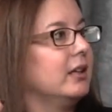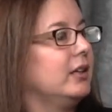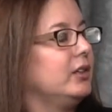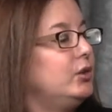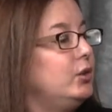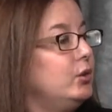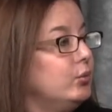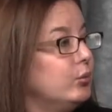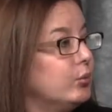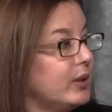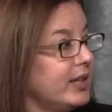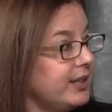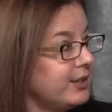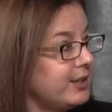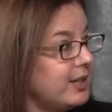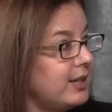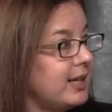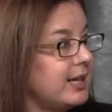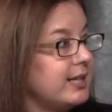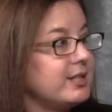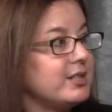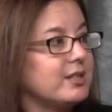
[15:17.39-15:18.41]
you
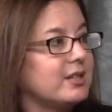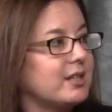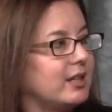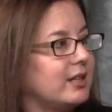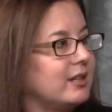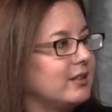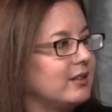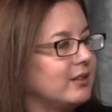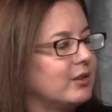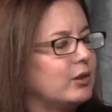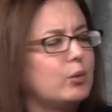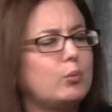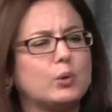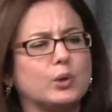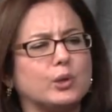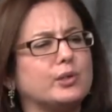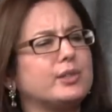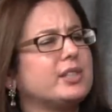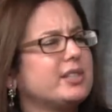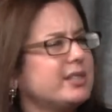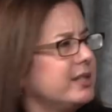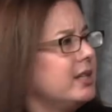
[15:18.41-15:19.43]
realize that the
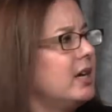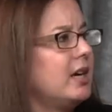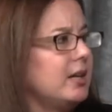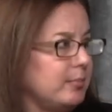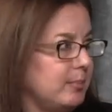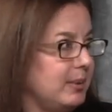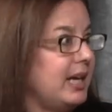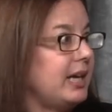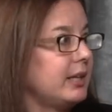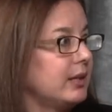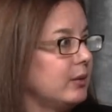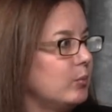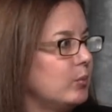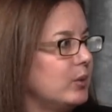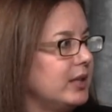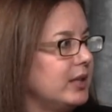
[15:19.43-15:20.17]
world is not black and